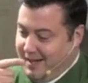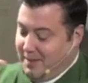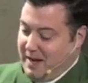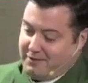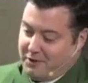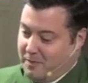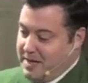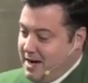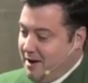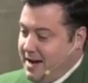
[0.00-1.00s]
Pastor
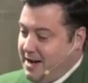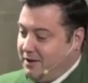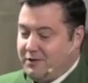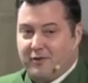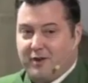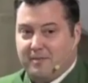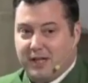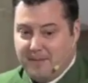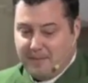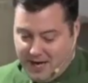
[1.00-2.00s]
Pierre hails from
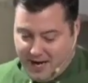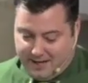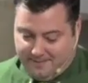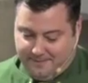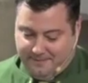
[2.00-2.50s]
Lebanon,